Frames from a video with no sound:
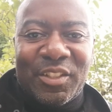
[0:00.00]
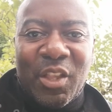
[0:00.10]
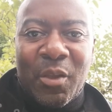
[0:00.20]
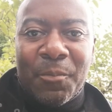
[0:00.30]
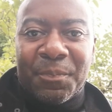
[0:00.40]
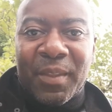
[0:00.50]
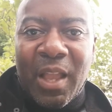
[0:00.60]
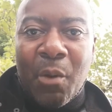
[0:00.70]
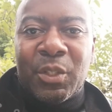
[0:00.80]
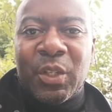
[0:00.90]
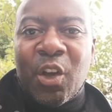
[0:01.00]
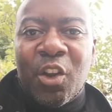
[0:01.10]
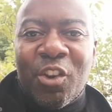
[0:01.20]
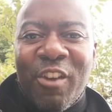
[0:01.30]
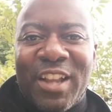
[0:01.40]
So I want to
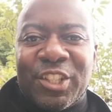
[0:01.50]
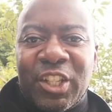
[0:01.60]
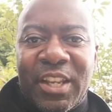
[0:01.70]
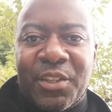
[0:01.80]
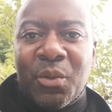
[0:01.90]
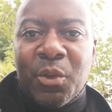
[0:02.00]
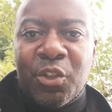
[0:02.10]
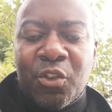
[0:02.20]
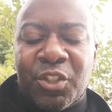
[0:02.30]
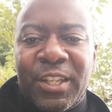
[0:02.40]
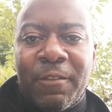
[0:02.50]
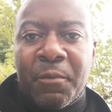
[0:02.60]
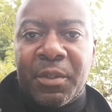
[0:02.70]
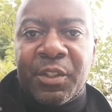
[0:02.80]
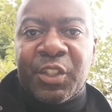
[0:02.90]
congratulate you on your
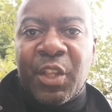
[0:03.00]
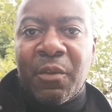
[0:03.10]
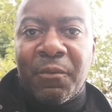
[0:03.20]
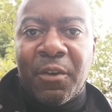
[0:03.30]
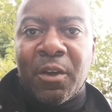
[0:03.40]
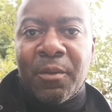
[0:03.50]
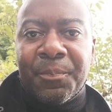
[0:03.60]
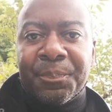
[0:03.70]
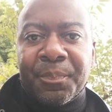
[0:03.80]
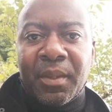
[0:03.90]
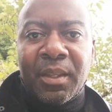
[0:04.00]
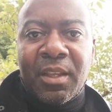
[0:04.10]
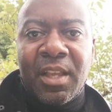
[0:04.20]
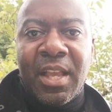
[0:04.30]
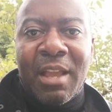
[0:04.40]
achievements so far,
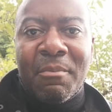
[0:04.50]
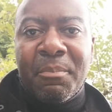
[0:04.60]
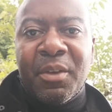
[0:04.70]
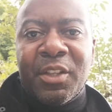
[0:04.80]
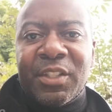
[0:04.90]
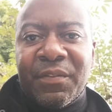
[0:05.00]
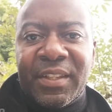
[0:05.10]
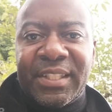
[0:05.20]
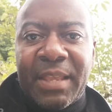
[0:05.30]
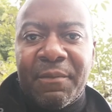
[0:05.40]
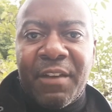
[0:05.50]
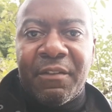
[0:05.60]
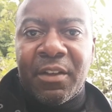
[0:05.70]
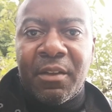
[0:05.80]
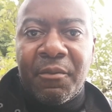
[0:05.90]
and birds of the same
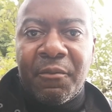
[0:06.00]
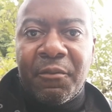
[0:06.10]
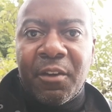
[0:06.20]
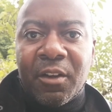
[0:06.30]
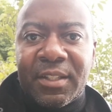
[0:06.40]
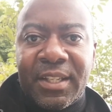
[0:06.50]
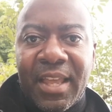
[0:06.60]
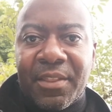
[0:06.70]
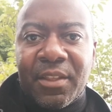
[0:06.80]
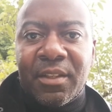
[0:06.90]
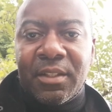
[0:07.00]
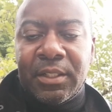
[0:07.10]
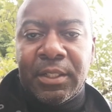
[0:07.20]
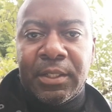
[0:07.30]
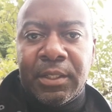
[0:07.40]
feather flock together.
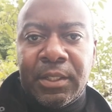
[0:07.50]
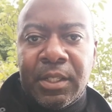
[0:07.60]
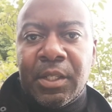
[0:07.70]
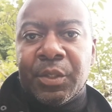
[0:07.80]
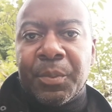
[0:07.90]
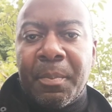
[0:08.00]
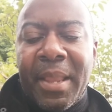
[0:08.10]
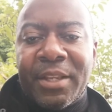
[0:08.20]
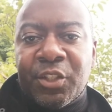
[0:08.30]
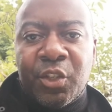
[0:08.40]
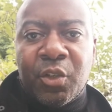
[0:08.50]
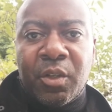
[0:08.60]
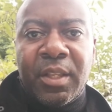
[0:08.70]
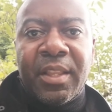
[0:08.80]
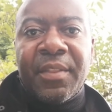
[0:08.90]
Make
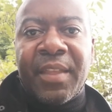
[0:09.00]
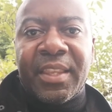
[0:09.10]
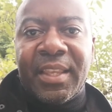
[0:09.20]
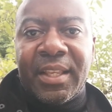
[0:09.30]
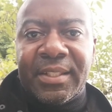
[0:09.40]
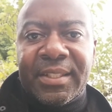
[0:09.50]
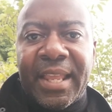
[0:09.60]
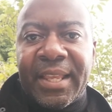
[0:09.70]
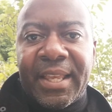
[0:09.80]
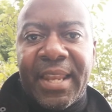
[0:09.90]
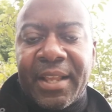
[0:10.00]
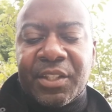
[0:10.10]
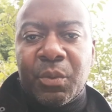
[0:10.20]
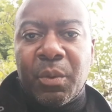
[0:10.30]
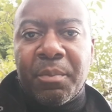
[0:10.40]
sure that you stay
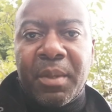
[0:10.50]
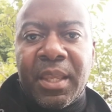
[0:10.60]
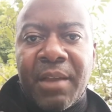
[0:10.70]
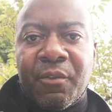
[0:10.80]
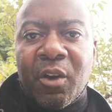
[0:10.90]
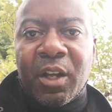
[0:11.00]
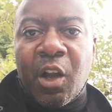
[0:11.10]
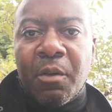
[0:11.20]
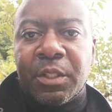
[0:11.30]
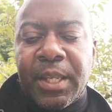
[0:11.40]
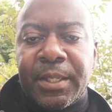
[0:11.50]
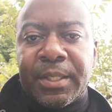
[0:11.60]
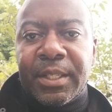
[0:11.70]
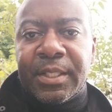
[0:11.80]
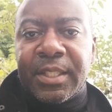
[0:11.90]
connected with me. I've got
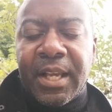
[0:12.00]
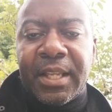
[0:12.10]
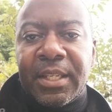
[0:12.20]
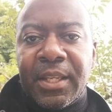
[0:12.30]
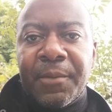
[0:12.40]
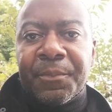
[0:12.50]
content inside